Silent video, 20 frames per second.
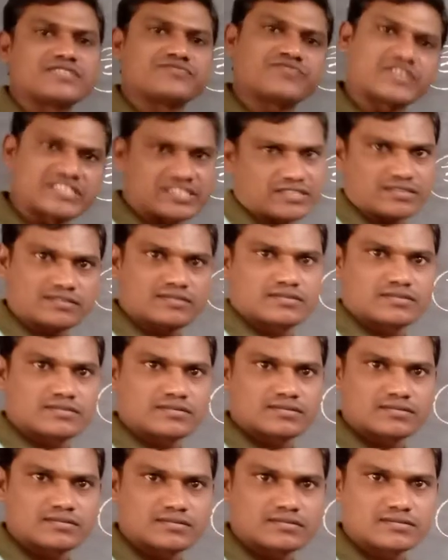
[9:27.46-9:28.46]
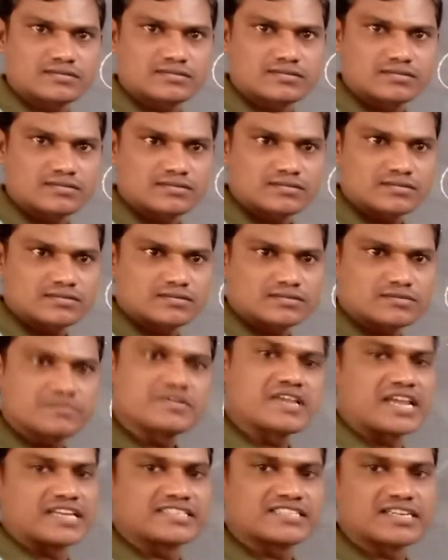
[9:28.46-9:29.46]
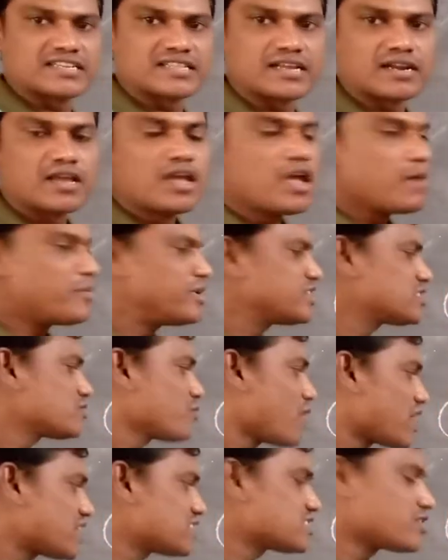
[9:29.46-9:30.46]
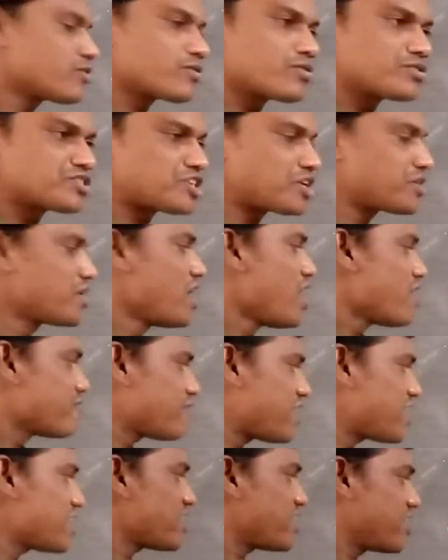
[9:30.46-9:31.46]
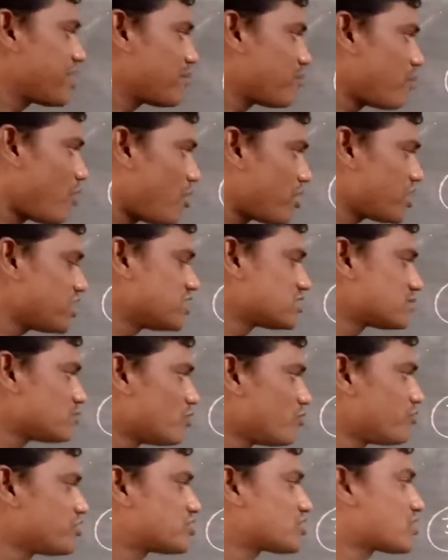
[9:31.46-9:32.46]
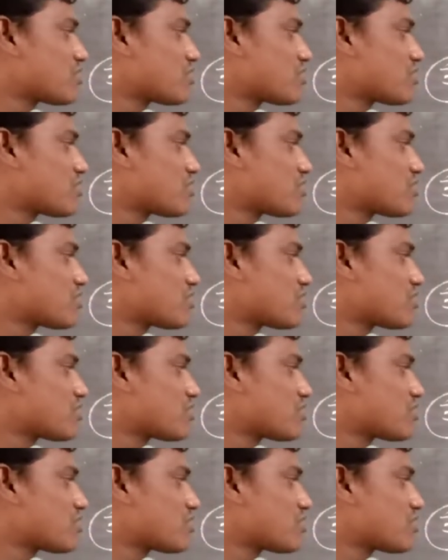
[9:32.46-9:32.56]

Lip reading: first? We can say that. Means what is our question? When a body is moving with